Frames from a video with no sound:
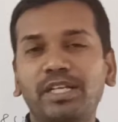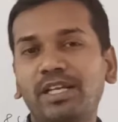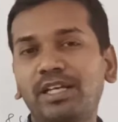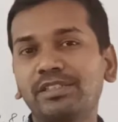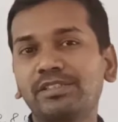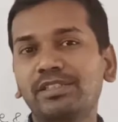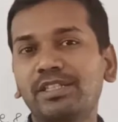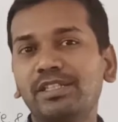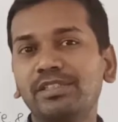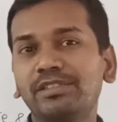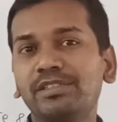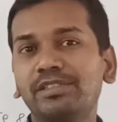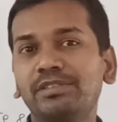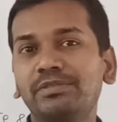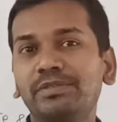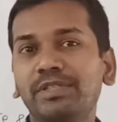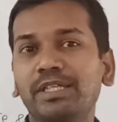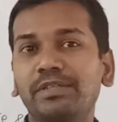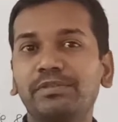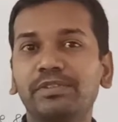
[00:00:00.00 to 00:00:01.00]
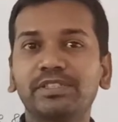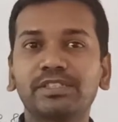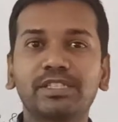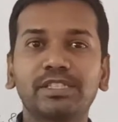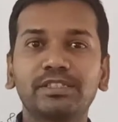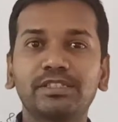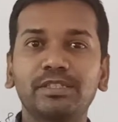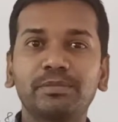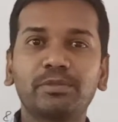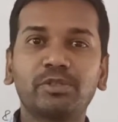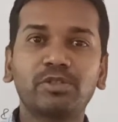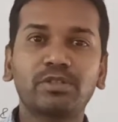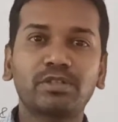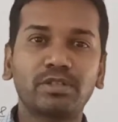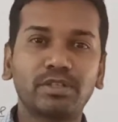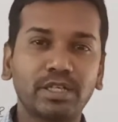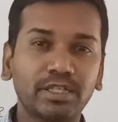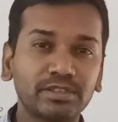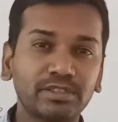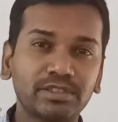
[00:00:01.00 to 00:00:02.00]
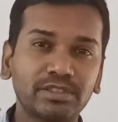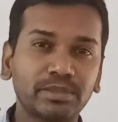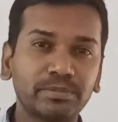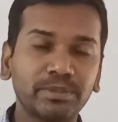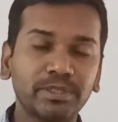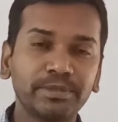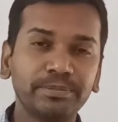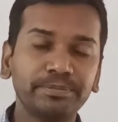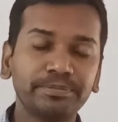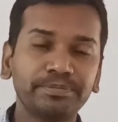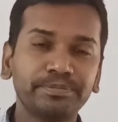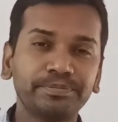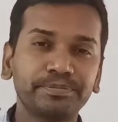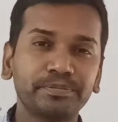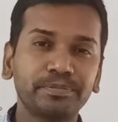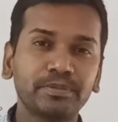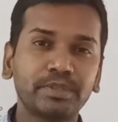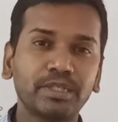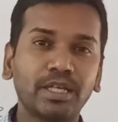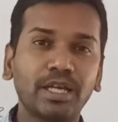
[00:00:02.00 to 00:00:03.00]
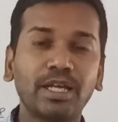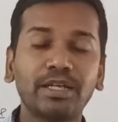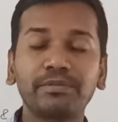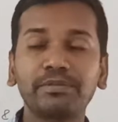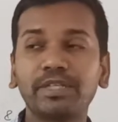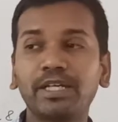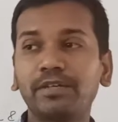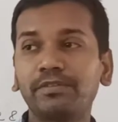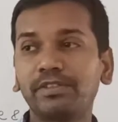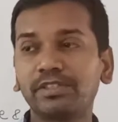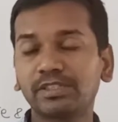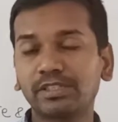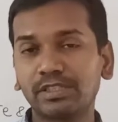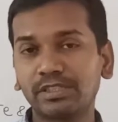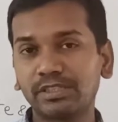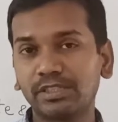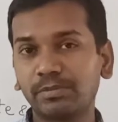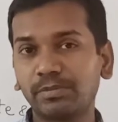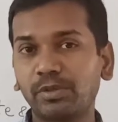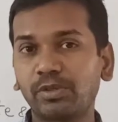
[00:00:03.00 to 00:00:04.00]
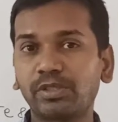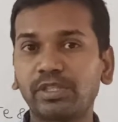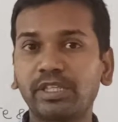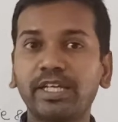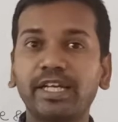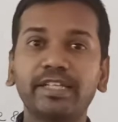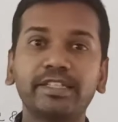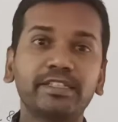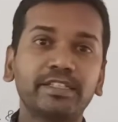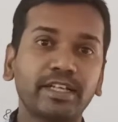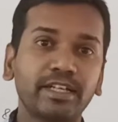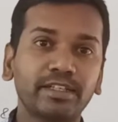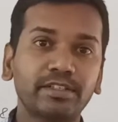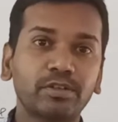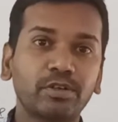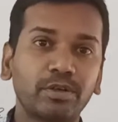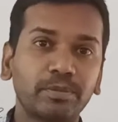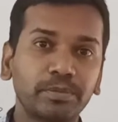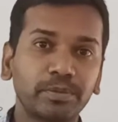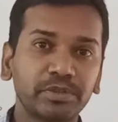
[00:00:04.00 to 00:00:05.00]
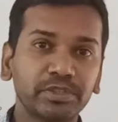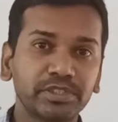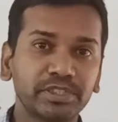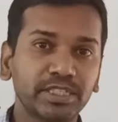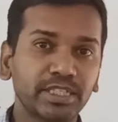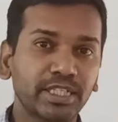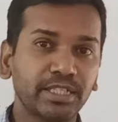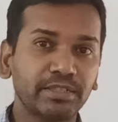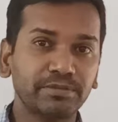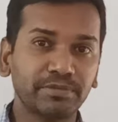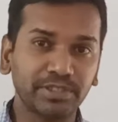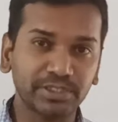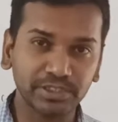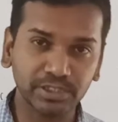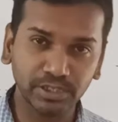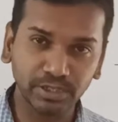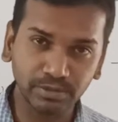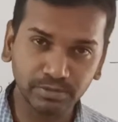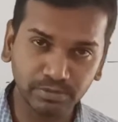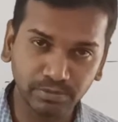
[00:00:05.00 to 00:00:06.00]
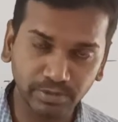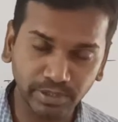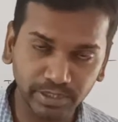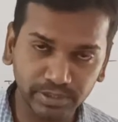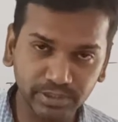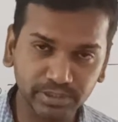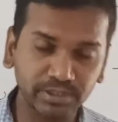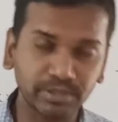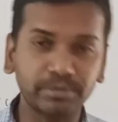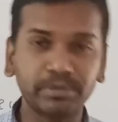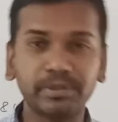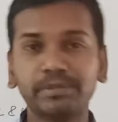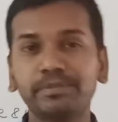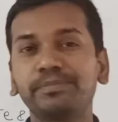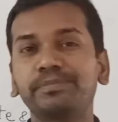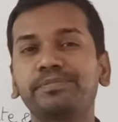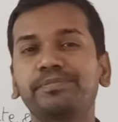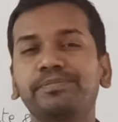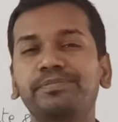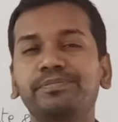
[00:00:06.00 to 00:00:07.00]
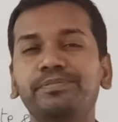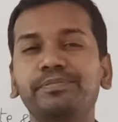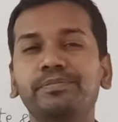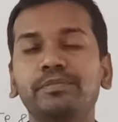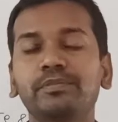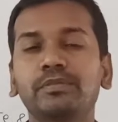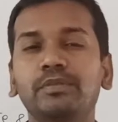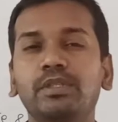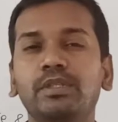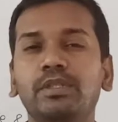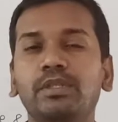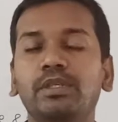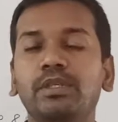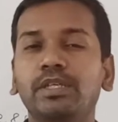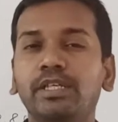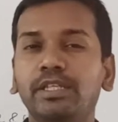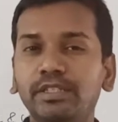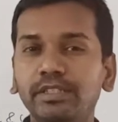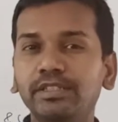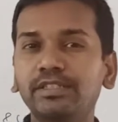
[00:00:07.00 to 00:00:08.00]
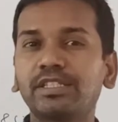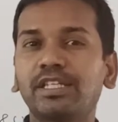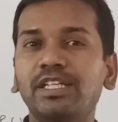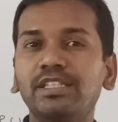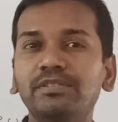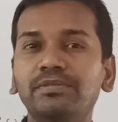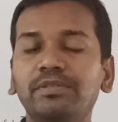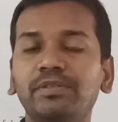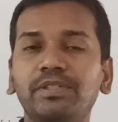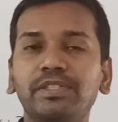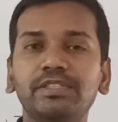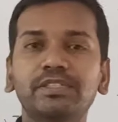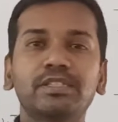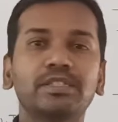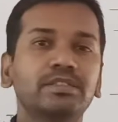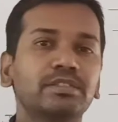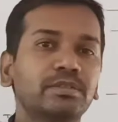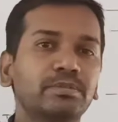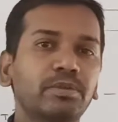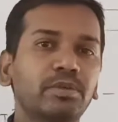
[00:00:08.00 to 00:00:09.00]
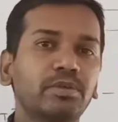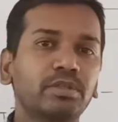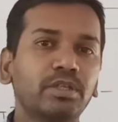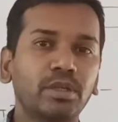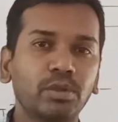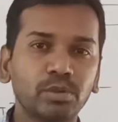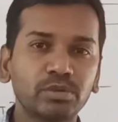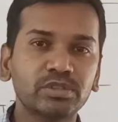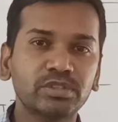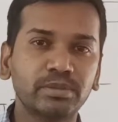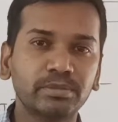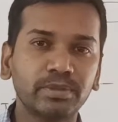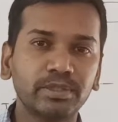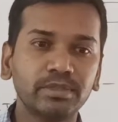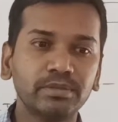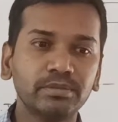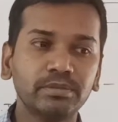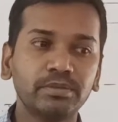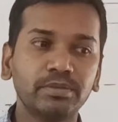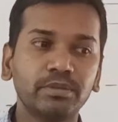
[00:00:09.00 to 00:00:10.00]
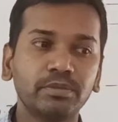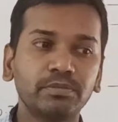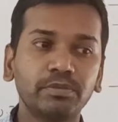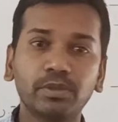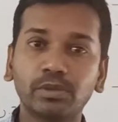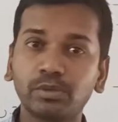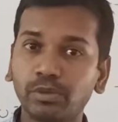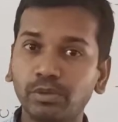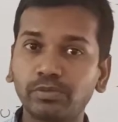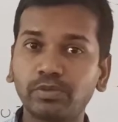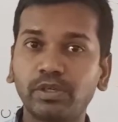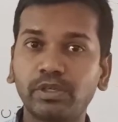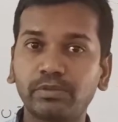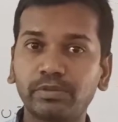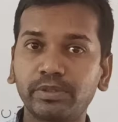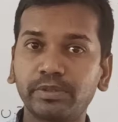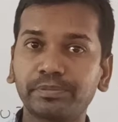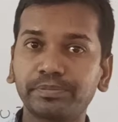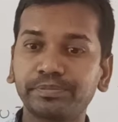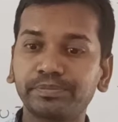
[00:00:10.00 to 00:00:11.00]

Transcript: last classes we have discussed about Rajya Sabha and we have discussed about the entire composition and function of Rajya Sabha. In this class we will discuss about the Lok Sabha. We will go forward.